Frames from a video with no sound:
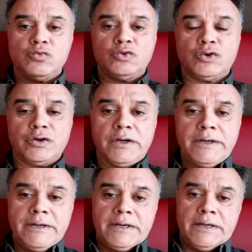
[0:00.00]
water
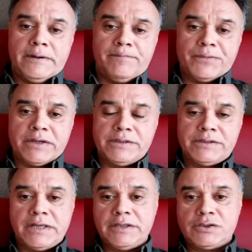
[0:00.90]

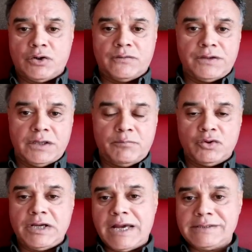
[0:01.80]
states of the
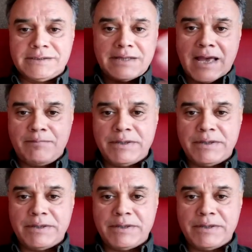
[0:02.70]
body, as